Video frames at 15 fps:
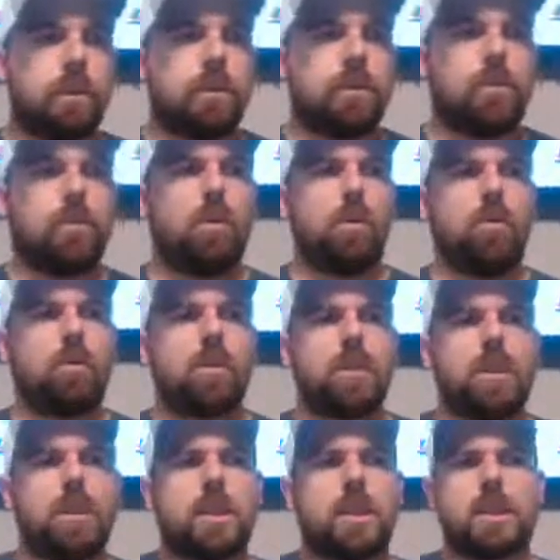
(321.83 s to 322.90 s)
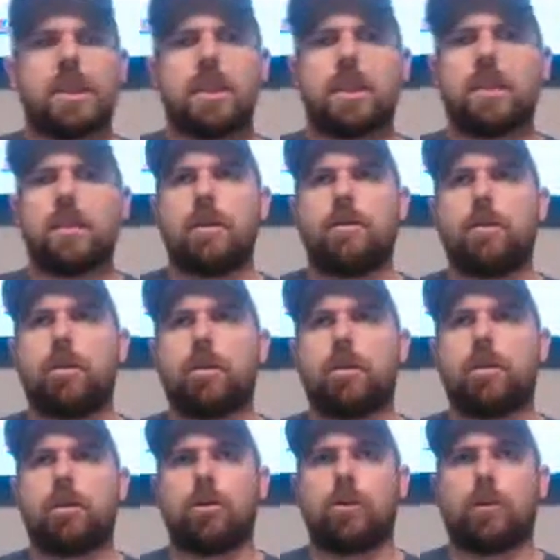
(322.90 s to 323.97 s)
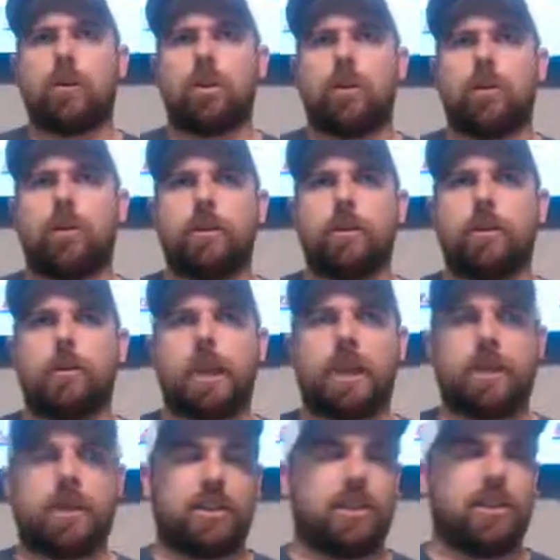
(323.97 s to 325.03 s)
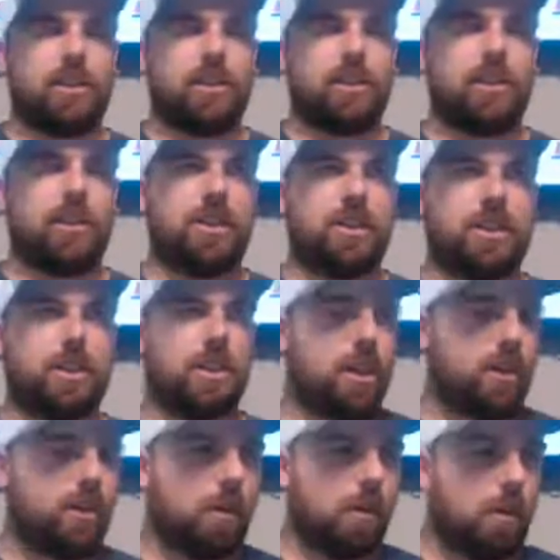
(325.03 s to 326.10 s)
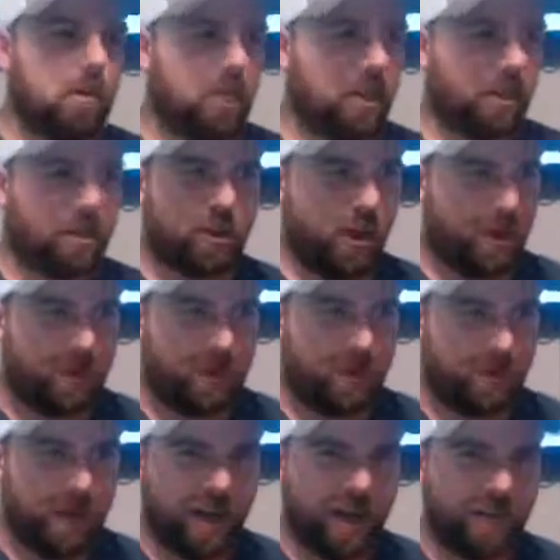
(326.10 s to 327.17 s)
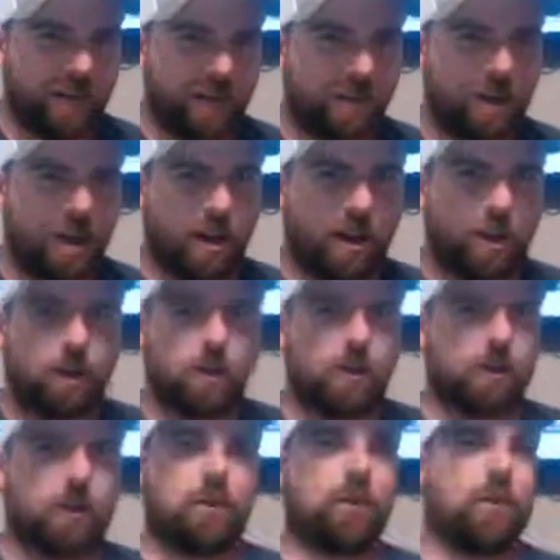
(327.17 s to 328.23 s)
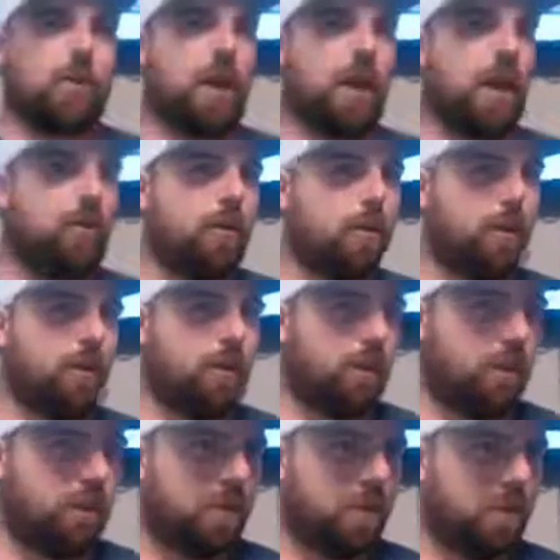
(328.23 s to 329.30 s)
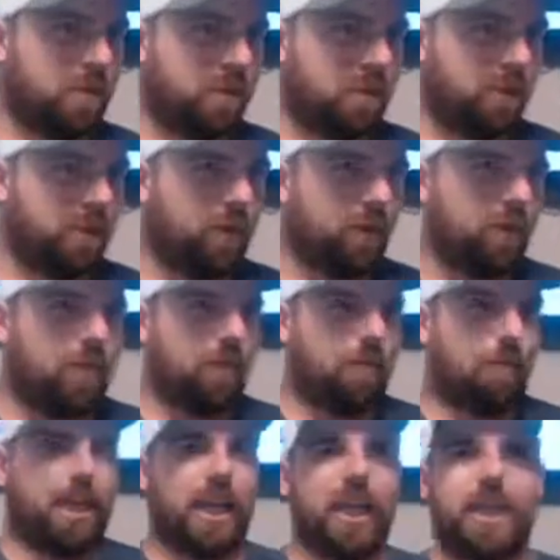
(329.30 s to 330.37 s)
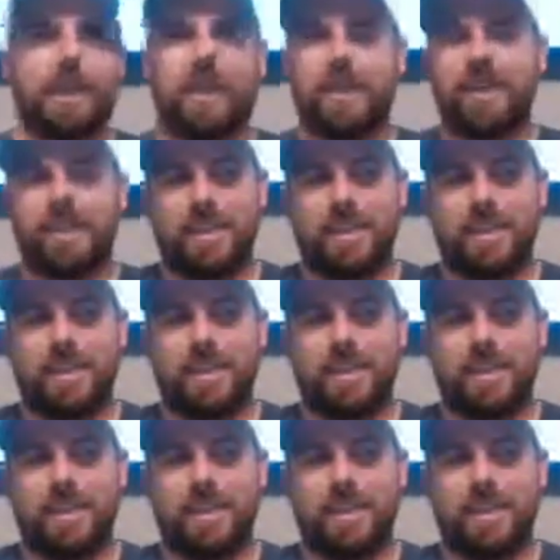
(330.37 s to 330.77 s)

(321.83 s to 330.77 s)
So what got your confidence back? Do you remember the driver that ran over you? Because it could have been over before it had begun.